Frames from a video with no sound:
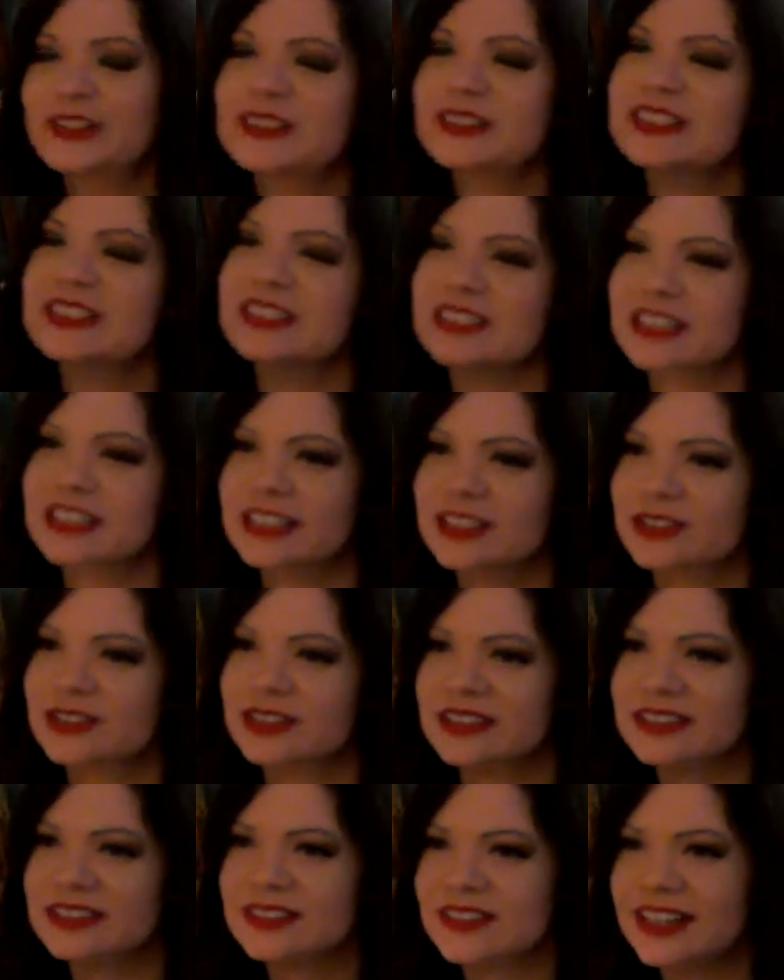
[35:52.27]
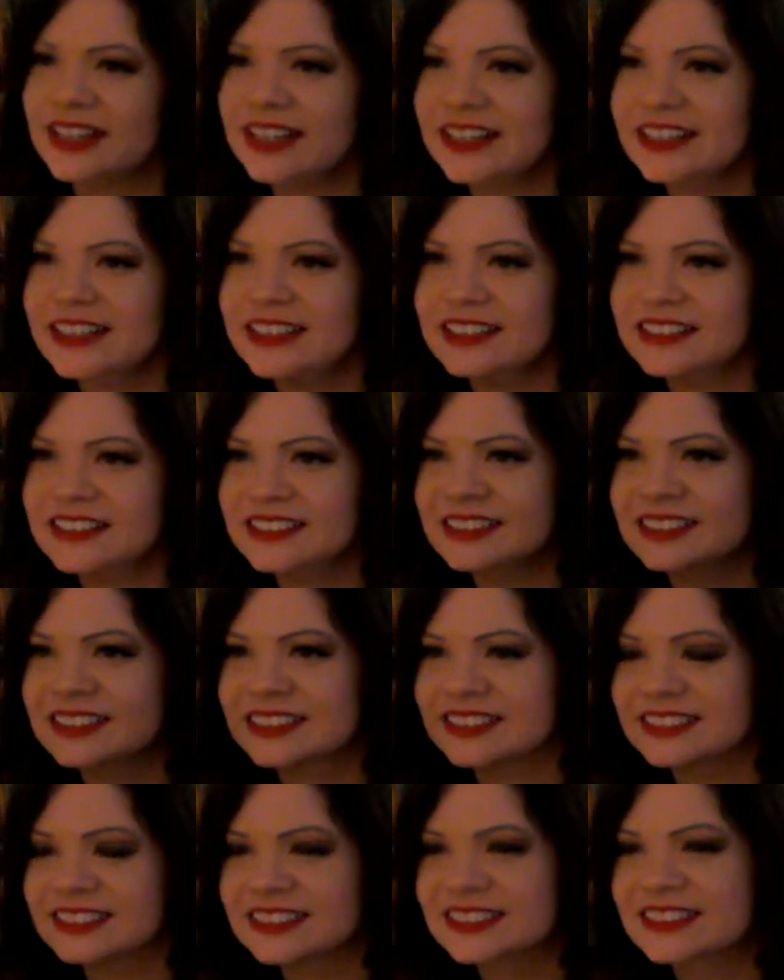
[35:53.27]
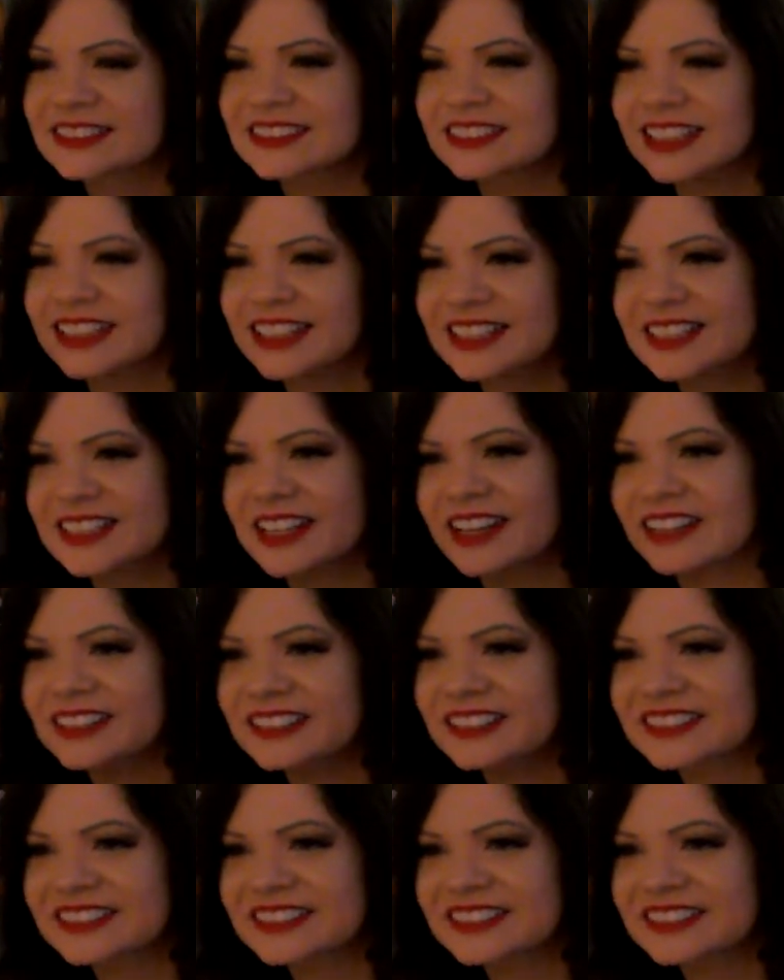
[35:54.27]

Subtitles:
just dangerous, right? Can't tell.